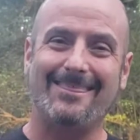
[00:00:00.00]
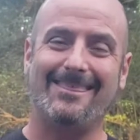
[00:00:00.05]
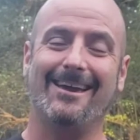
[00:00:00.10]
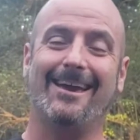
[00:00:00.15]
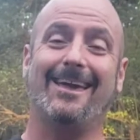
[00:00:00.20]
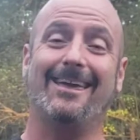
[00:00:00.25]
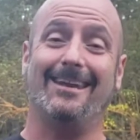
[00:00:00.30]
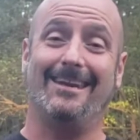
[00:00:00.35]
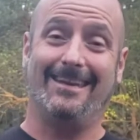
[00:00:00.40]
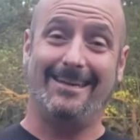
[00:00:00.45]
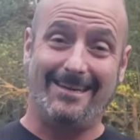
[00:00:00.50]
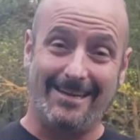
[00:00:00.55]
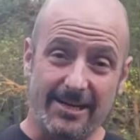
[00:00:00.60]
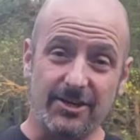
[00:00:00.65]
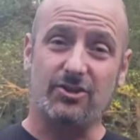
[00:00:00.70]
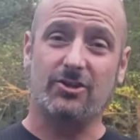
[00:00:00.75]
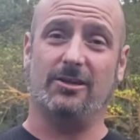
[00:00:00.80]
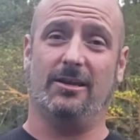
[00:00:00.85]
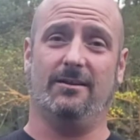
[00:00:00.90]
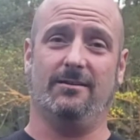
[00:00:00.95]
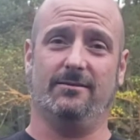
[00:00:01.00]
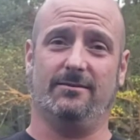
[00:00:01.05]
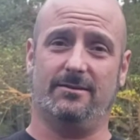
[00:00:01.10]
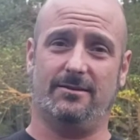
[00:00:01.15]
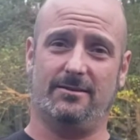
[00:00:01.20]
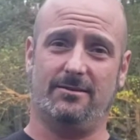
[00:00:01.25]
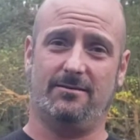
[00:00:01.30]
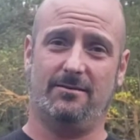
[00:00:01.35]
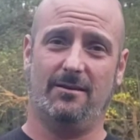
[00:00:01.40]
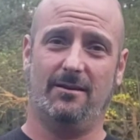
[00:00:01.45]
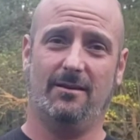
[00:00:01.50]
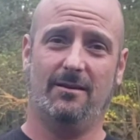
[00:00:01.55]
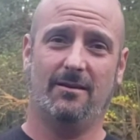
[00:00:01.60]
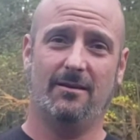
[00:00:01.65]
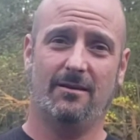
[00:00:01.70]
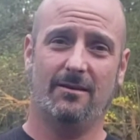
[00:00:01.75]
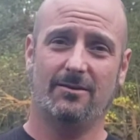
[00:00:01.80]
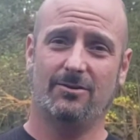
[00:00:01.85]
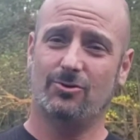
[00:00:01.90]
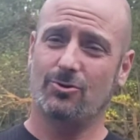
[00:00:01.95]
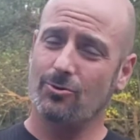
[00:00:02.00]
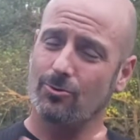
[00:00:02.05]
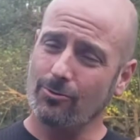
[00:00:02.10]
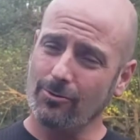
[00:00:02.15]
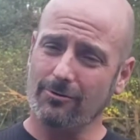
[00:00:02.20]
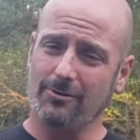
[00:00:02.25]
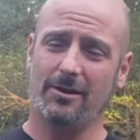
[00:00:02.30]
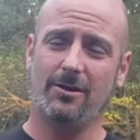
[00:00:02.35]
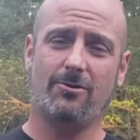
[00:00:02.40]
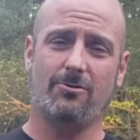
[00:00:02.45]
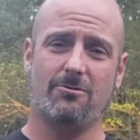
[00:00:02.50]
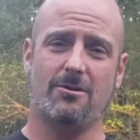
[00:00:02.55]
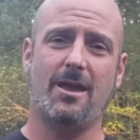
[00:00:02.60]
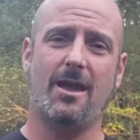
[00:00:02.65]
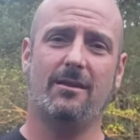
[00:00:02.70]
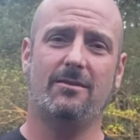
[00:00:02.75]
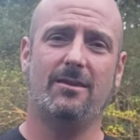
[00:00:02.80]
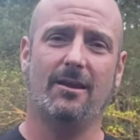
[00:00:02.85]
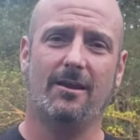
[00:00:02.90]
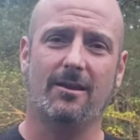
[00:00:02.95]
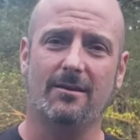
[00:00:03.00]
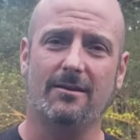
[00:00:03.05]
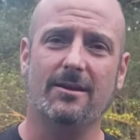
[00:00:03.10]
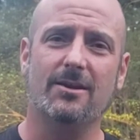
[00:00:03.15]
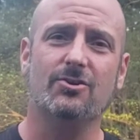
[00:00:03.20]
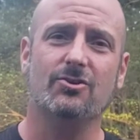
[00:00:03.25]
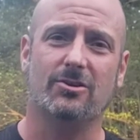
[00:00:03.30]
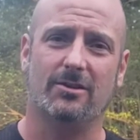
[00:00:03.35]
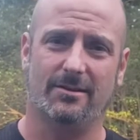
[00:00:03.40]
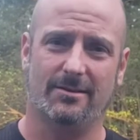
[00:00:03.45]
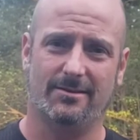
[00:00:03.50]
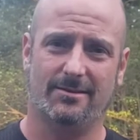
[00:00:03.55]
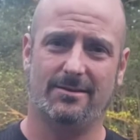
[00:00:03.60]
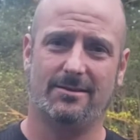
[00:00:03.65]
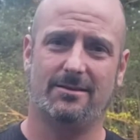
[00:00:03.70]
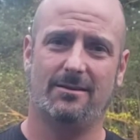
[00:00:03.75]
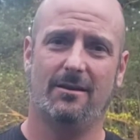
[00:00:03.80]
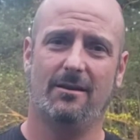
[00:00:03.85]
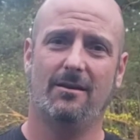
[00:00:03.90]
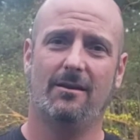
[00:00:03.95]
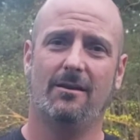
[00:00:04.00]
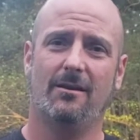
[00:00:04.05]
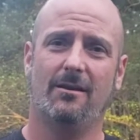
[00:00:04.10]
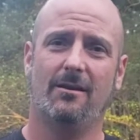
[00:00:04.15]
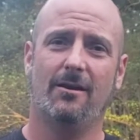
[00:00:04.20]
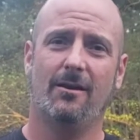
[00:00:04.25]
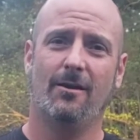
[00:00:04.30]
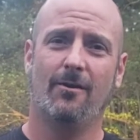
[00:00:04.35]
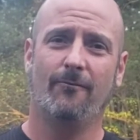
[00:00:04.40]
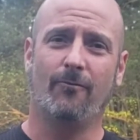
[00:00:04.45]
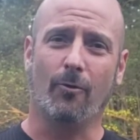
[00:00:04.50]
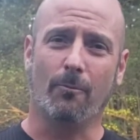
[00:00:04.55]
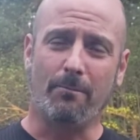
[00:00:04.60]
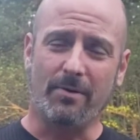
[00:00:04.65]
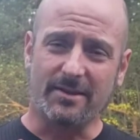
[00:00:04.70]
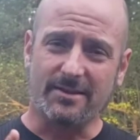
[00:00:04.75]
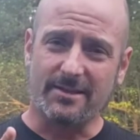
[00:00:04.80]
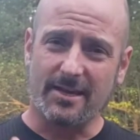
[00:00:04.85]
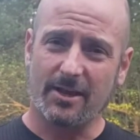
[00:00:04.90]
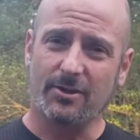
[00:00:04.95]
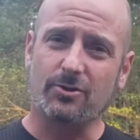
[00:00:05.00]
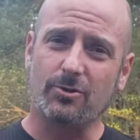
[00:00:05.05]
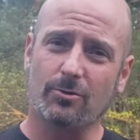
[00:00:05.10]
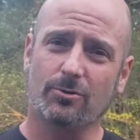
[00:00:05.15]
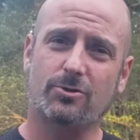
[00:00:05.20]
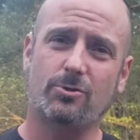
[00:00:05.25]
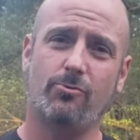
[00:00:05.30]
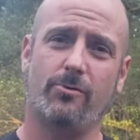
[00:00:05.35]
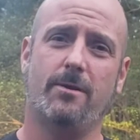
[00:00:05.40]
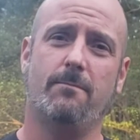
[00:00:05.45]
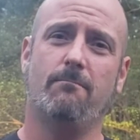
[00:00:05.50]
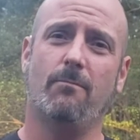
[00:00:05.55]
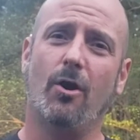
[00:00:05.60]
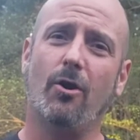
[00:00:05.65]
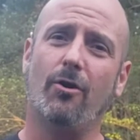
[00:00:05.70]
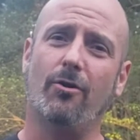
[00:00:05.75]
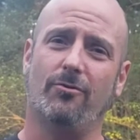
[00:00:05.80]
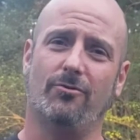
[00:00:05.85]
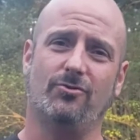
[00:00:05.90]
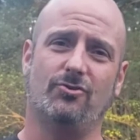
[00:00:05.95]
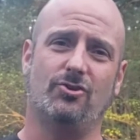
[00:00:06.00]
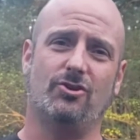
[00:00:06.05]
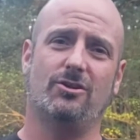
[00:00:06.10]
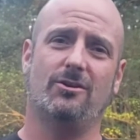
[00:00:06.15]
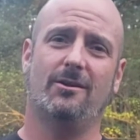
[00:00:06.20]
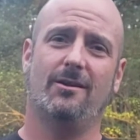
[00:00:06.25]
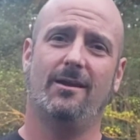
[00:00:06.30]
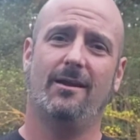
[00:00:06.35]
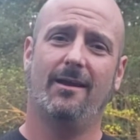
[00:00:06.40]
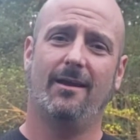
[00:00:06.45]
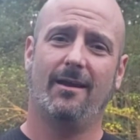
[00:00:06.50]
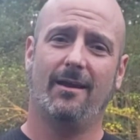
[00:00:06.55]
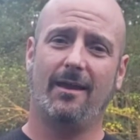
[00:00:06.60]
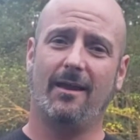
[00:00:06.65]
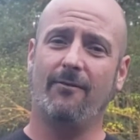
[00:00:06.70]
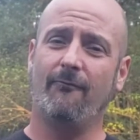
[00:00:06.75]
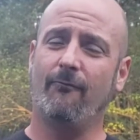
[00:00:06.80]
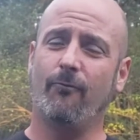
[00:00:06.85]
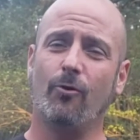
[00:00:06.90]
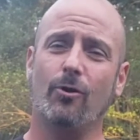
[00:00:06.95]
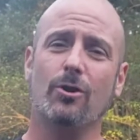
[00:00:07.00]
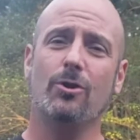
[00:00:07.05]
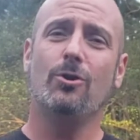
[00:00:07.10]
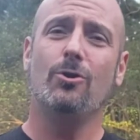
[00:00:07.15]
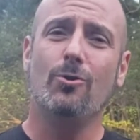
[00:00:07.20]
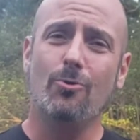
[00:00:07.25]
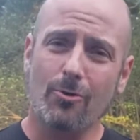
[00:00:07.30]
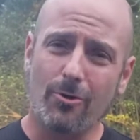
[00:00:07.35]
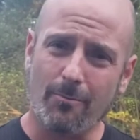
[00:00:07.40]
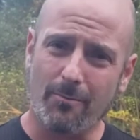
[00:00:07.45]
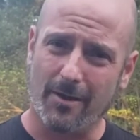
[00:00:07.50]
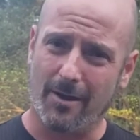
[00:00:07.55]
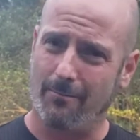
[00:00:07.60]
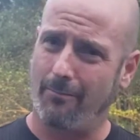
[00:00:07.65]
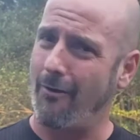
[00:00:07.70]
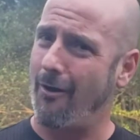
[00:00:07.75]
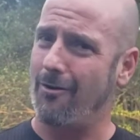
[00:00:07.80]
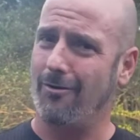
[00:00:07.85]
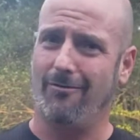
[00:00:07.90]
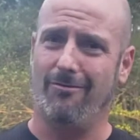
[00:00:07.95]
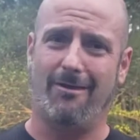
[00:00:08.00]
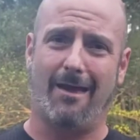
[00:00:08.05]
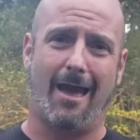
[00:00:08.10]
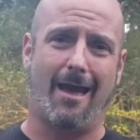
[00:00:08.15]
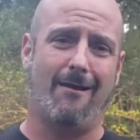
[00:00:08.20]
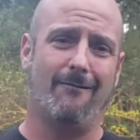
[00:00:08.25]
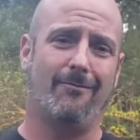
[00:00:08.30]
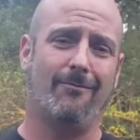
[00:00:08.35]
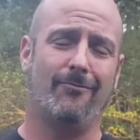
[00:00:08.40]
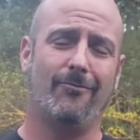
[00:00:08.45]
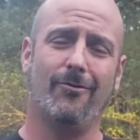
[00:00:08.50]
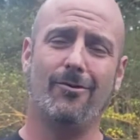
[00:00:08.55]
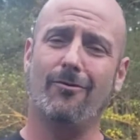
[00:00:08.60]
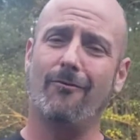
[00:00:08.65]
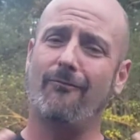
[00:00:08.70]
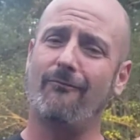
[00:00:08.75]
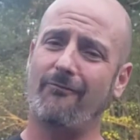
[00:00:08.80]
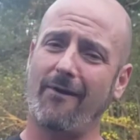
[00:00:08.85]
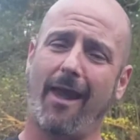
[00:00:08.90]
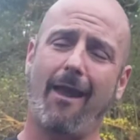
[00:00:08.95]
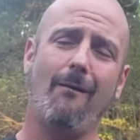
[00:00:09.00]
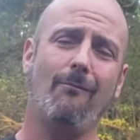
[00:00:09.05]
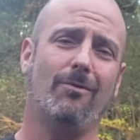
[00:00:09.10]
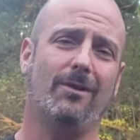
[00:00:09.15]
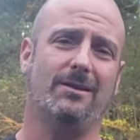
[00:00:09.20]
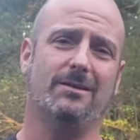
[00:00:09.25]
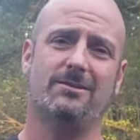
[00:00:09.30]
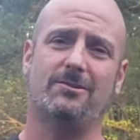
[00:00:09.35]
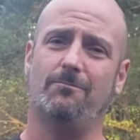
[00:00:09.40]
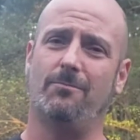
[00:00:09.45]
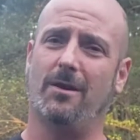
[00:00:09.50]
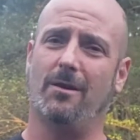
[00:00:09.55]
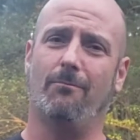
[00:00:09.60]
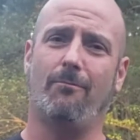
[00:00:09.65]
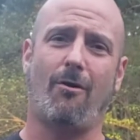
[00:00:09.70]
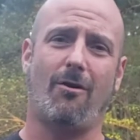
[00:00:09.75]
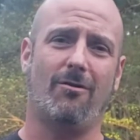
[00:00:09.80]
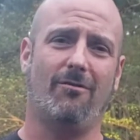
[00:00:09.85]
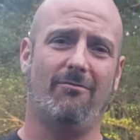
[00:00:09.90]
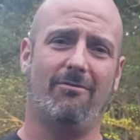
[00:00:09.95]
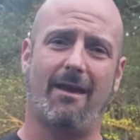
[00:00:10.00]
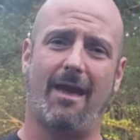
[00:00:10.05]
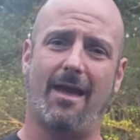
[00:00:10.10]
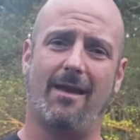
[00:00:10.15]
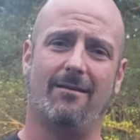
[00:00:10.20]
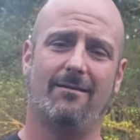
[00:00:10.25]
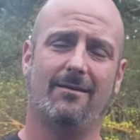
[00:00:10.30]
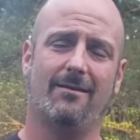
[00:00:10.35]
the conditions, truly create the conditions for potential to emerge and for you to be a part of that, for your families to be a part of that.